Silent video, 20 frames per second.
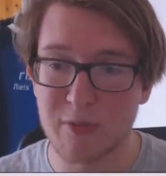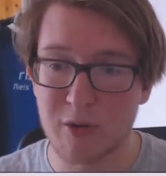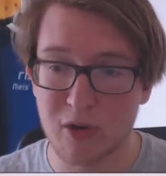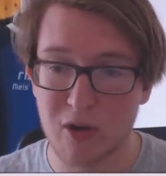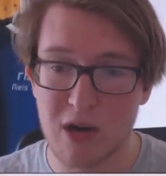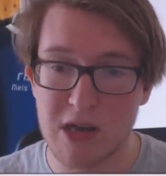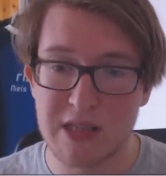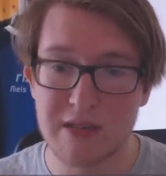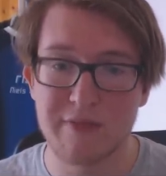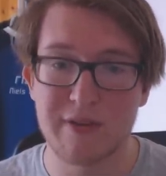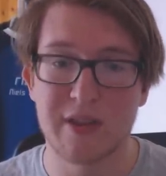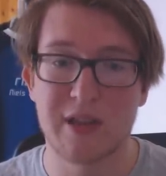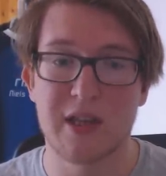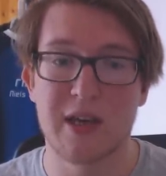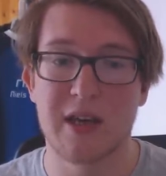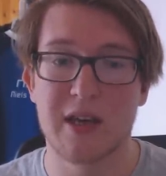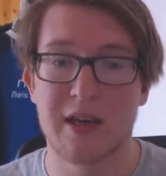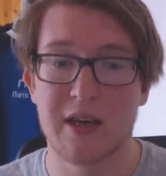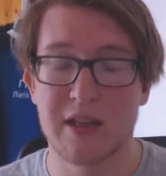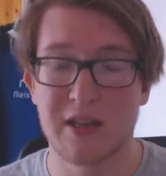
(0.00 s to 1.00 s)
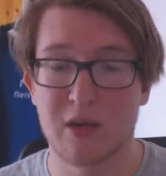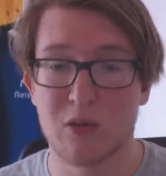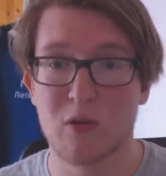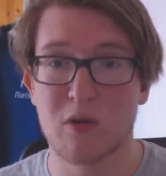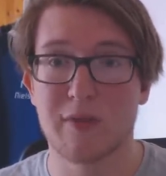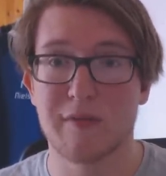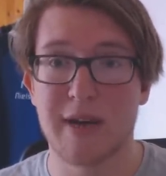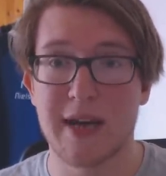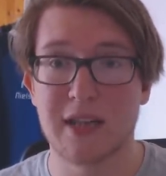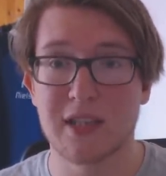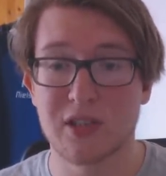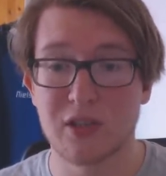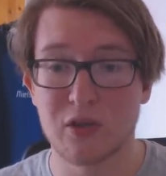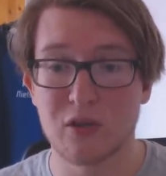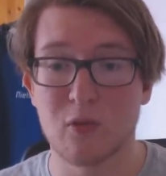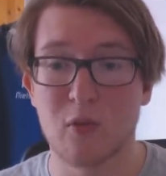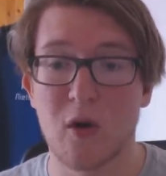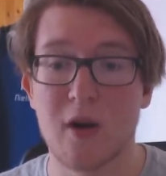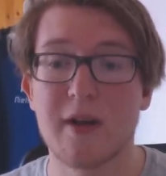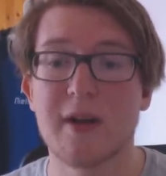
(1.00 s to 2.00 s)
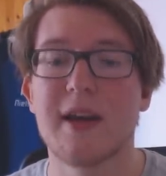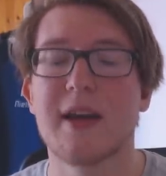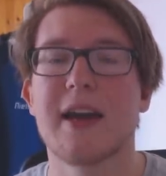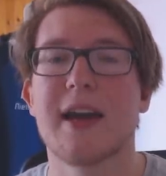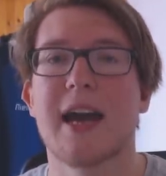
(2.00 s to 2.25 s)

Recursive in the quarterfinals 2-1,